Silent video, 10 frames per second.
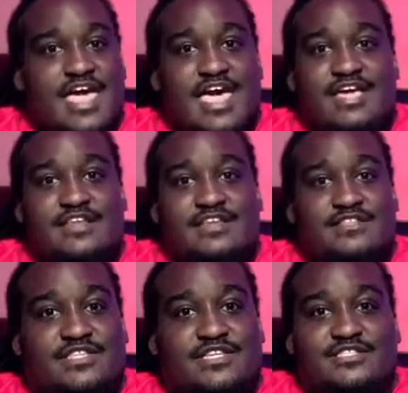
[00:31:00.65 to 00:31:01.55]
And
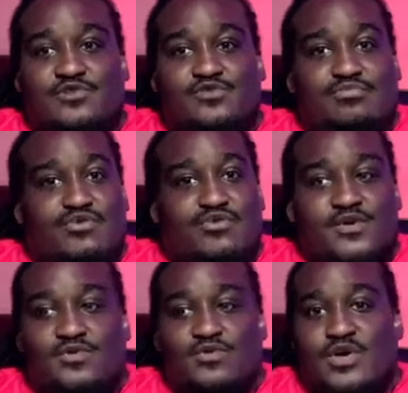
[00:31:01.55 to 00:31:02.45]
this little boy
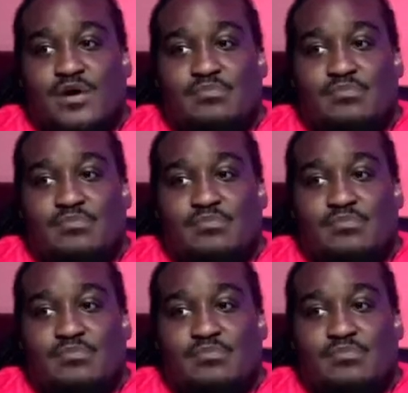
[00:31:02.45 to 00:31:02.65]
who